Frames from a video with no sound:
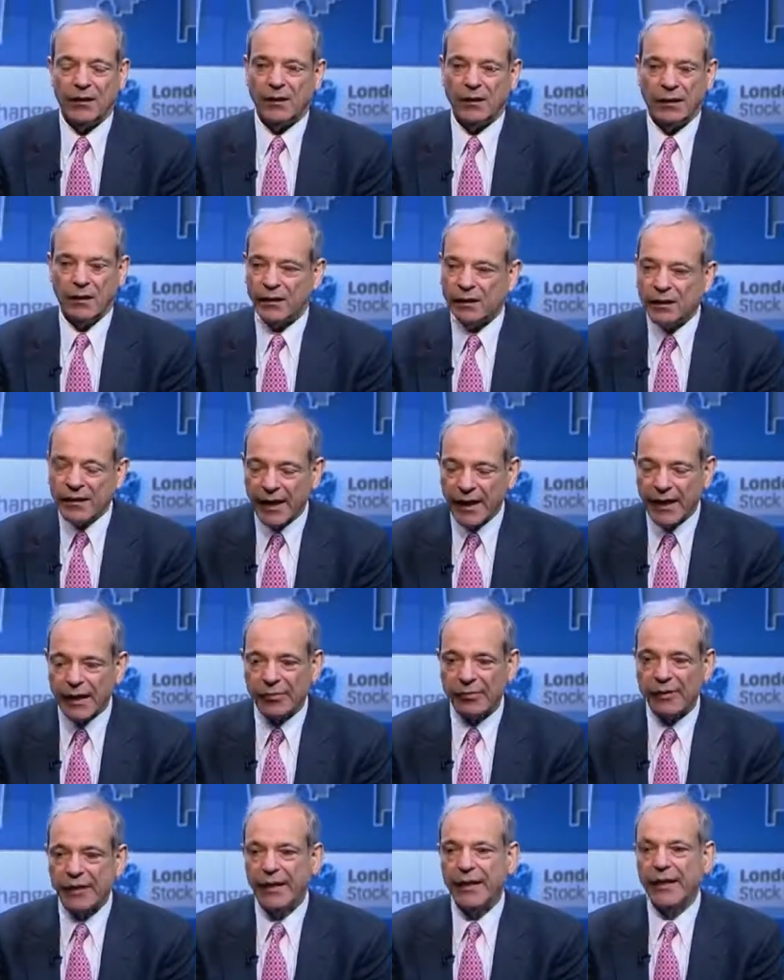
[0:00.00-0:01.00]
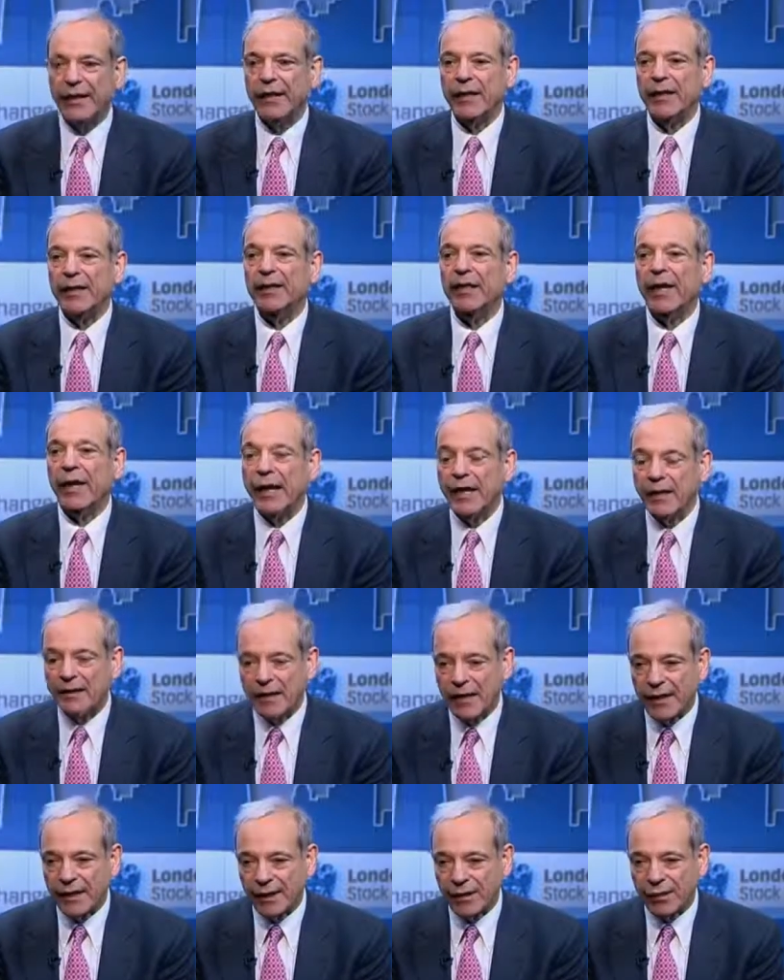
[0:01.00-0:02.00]
integrity,
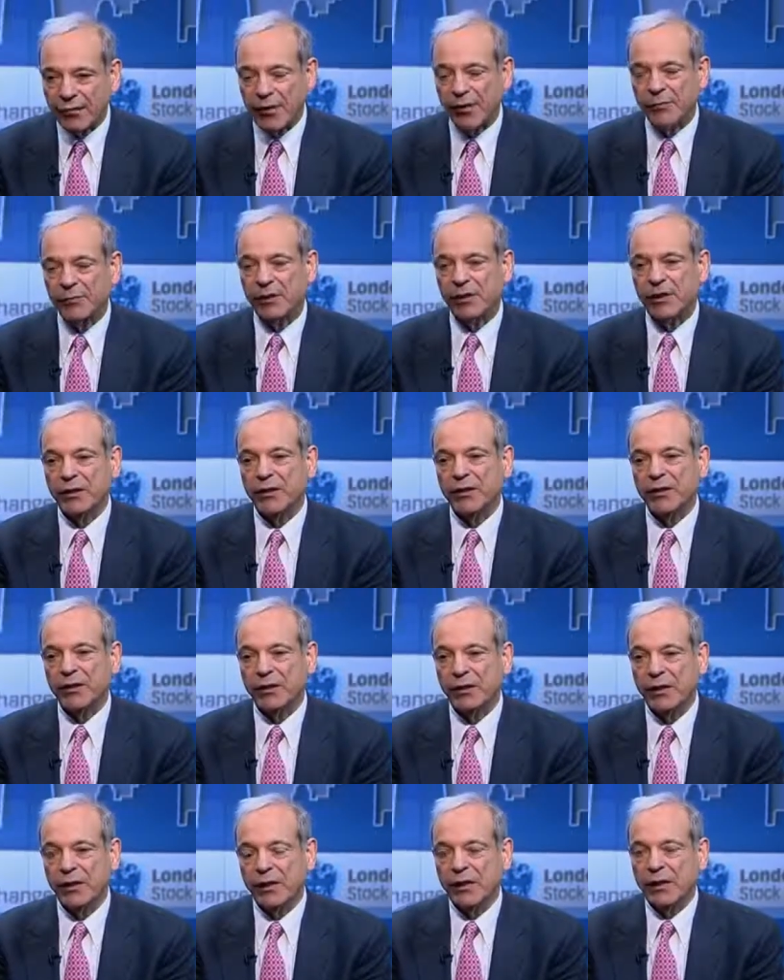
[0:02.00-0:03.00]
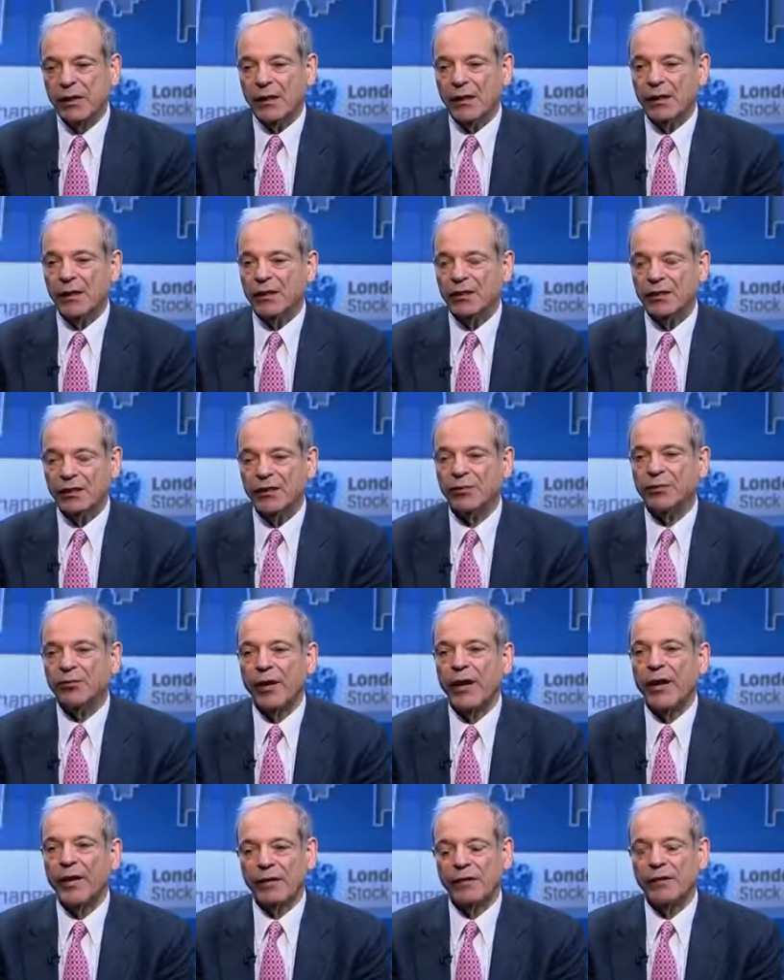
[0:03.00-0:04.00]
anti-corruption to the
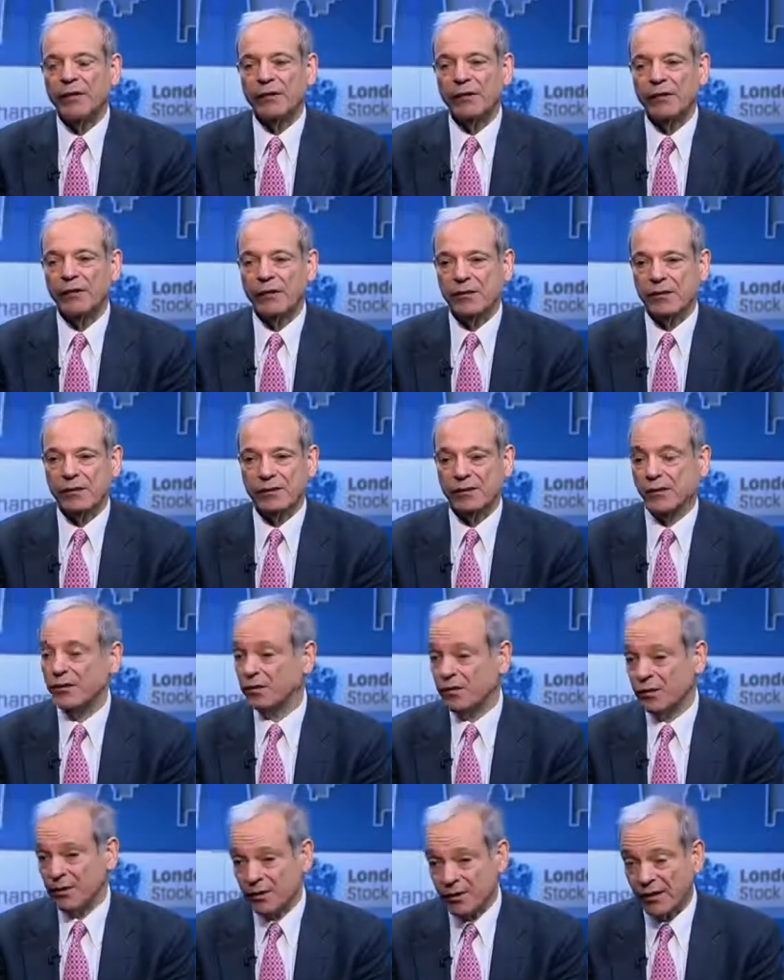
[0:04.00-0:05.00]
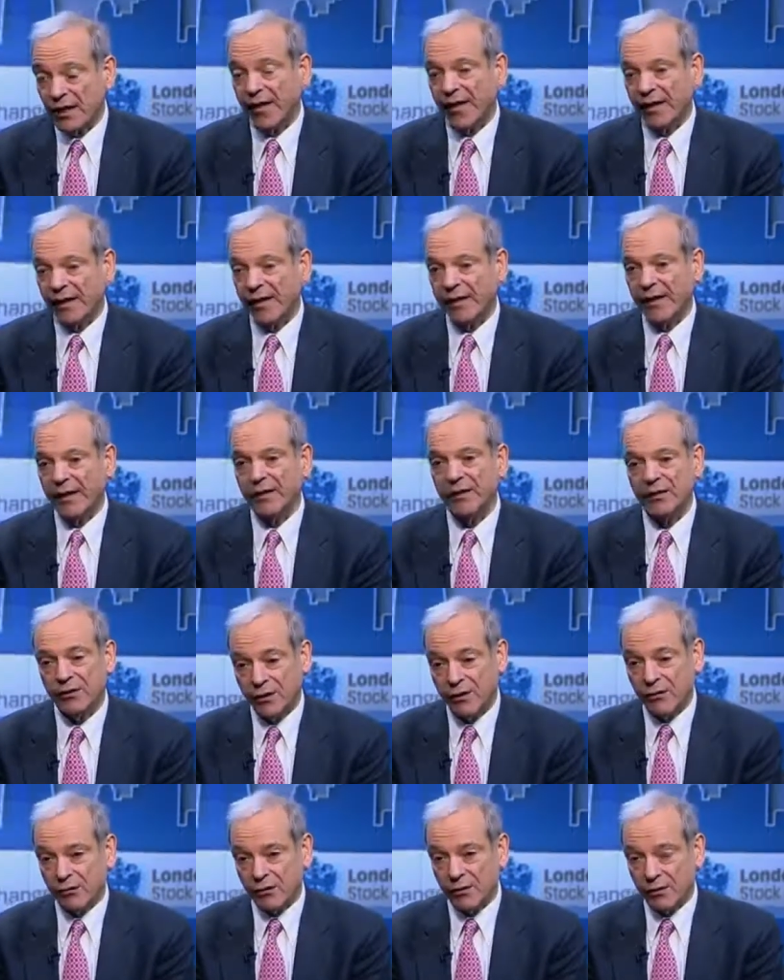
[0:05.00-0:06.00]
practice, to society. And
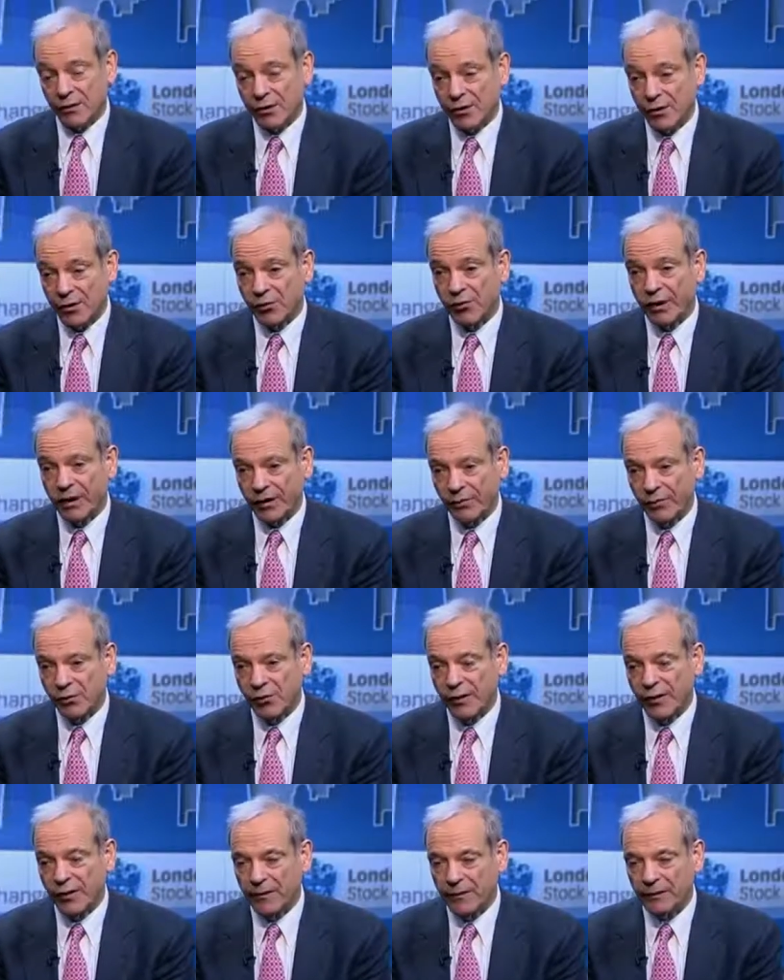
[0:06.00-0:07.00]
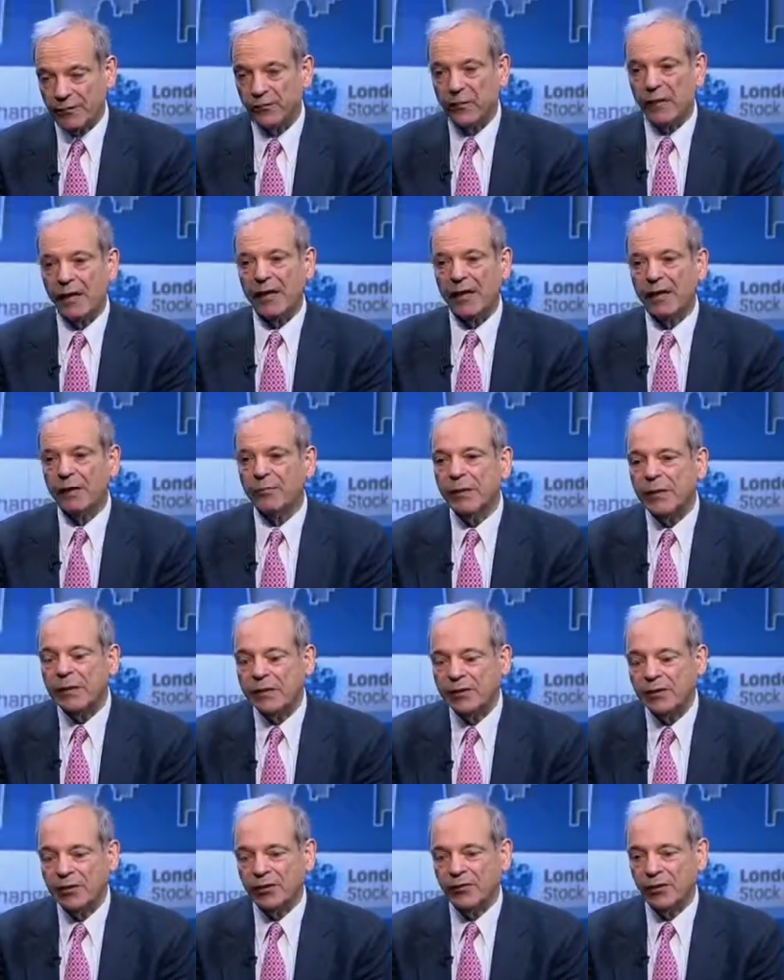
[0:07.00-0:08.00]
this, of course, is quite important. The
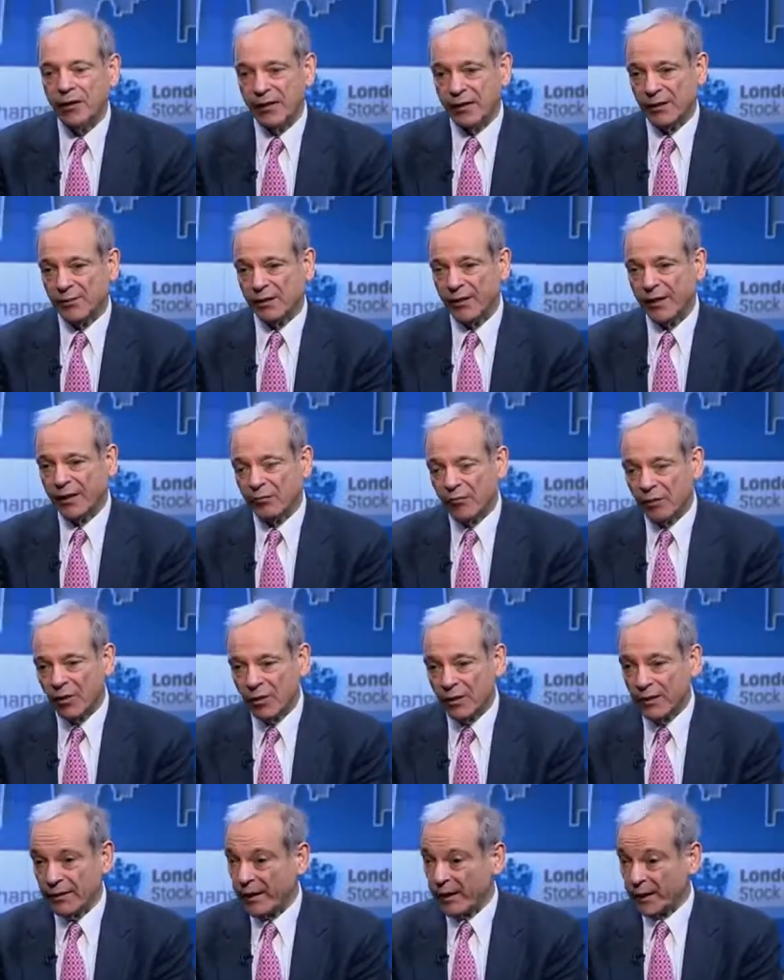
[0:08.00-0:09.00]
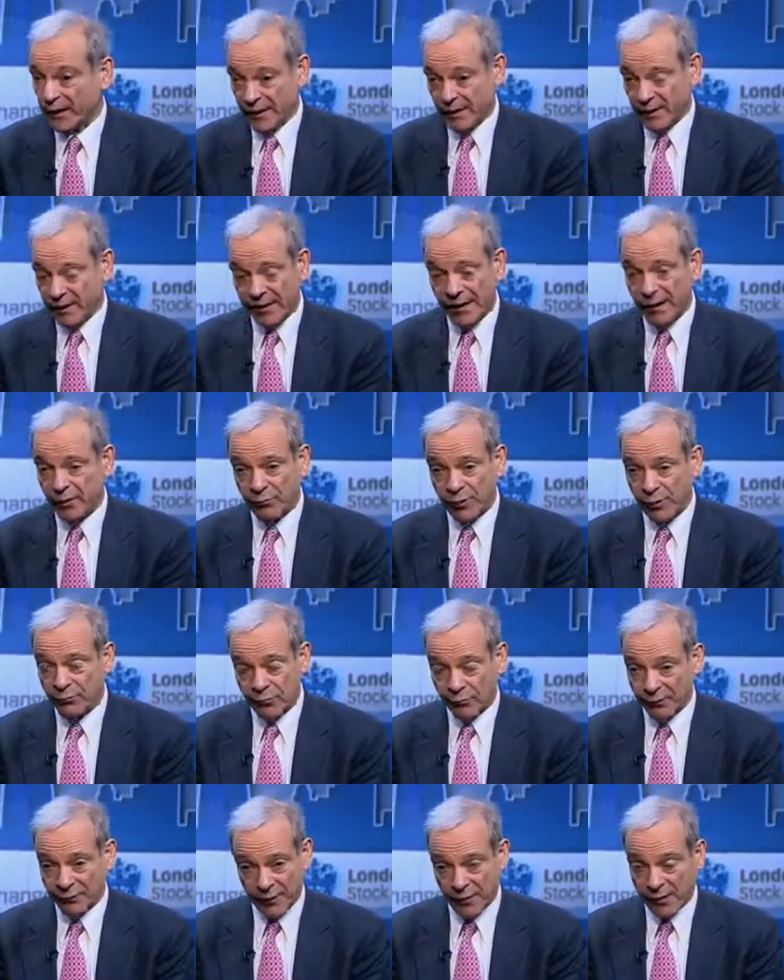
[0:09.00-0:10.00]
business school has played a role in that. Indeed, we
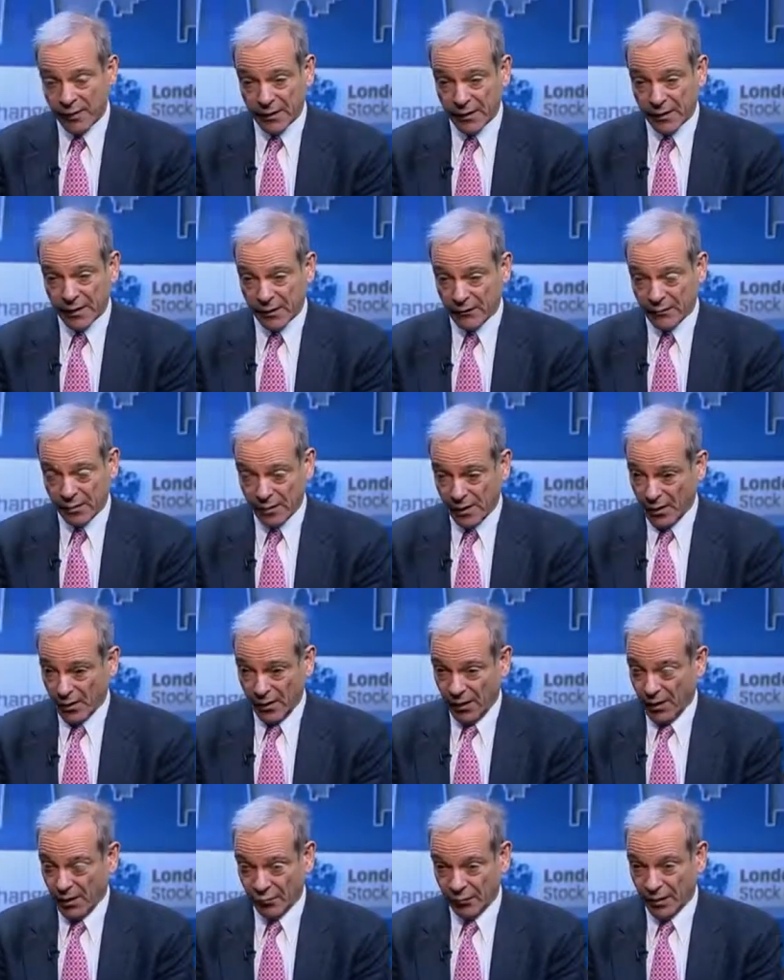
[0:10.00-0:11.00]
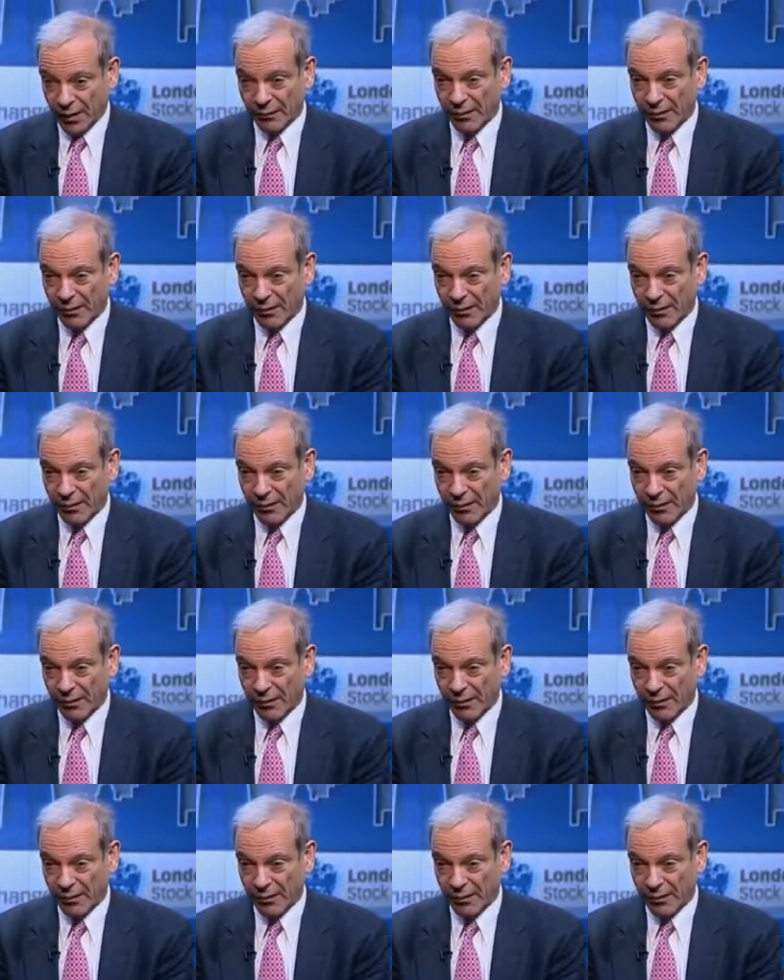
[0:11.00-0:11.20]
were funded with a